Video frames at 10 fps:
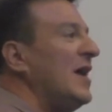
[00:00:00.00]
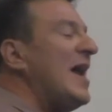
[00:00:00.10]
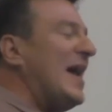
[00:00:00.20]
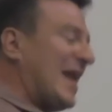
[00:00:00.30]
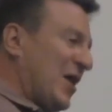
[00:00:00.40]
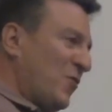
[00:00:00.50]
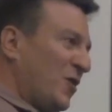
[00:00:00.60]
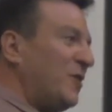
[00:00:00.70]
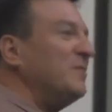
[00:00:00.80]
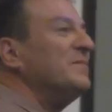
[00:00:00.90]
and I
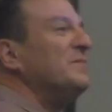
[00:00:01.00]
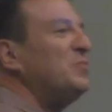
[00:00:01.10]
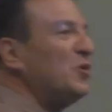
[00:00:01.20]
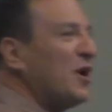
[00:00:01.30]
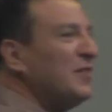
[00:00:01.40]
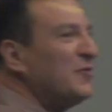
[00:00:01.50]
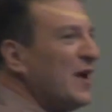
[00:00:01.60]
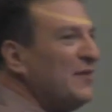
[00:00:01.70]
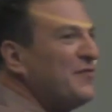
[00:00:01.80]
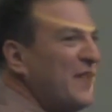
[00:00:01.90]
will put on the
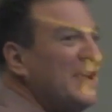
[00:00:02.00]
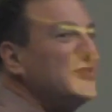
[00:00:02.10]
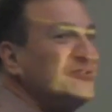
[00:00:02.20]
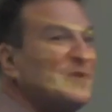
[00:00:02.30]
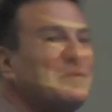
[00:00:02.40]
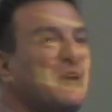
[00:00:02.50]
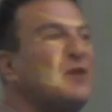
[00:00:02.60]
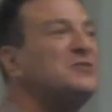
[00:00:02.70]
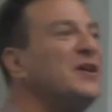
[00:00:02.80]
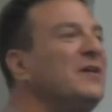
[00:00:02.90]
right face when I'm
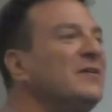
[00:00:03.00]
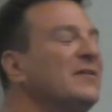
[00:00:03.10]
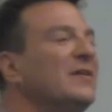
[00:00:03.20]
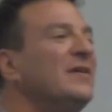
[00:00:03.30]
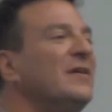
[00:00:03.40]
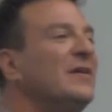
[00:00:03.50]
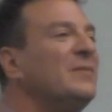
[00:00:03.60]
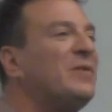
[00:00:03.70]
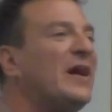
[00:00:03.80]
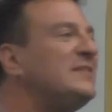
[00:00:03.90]
coaching.
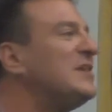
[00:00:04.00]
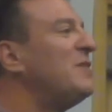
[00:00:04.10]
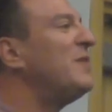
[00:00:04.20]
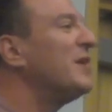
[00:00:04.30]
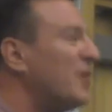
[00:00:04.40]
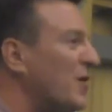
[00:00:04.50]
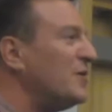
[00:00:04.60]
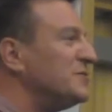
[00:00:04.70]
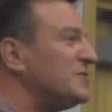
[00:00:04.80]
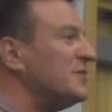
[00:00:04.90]
But I tell my
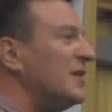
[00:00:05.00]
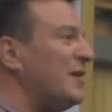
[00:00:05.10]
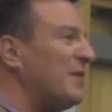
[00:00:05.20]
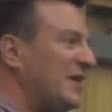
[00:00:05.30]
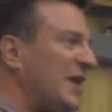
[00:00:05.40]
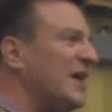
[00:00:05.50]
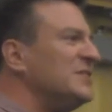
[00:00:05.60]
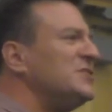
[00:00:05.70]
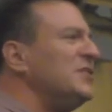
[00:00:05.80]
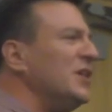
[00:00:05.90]
girls and my
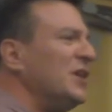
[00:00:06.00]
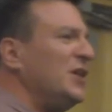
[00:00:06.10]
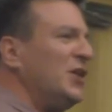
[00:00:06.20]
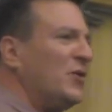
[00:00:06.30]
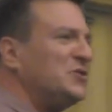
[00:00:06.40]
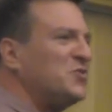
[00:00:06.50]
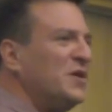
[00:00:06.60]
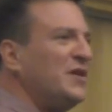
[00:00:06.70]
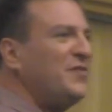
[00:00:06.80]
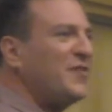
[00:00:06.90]
kids, you know what's
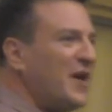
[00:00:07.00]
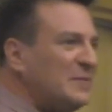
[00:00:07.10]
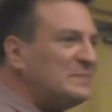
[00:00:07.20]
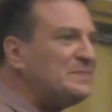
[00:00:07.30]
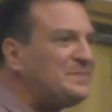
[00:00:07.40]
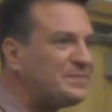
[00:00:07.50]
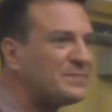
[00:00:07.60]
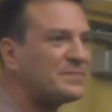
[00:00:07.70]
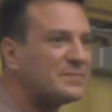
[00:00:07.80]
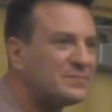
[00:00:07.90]
really fun?
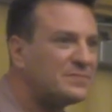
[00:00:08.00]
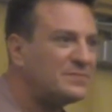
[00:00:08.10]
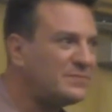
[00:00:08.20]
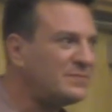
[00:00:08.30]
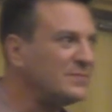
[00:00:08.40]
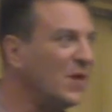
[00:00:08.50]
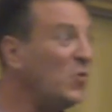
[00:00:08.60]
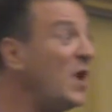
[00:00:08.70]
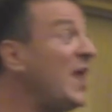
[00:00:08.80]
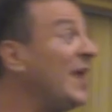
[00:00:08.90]

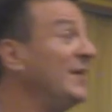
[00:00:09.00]
Winning.